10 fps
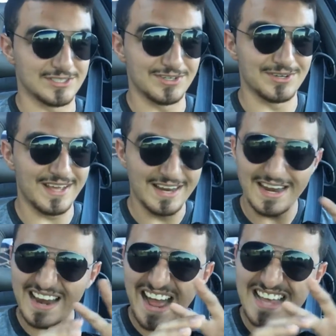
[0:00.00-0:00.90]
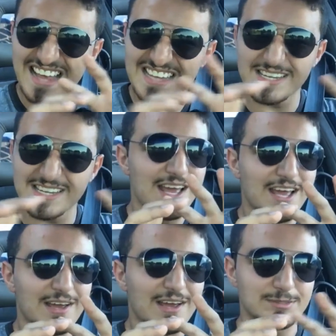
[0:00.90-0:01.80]
It has,
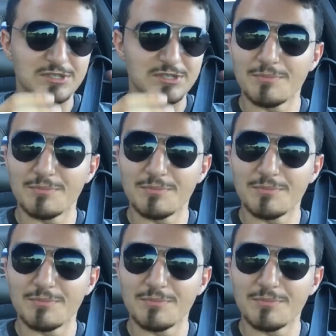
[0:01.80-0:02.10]
especially